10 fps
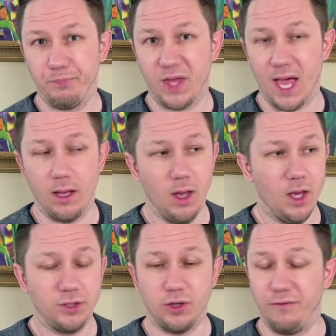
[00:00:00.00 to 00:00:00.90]
Okay,
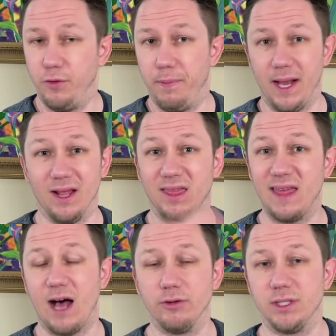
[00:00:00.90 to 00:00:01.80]
so if you paid a
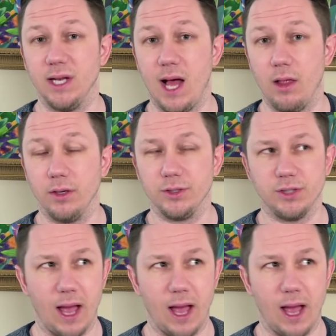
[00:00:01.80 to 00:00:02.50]
thousand dollars,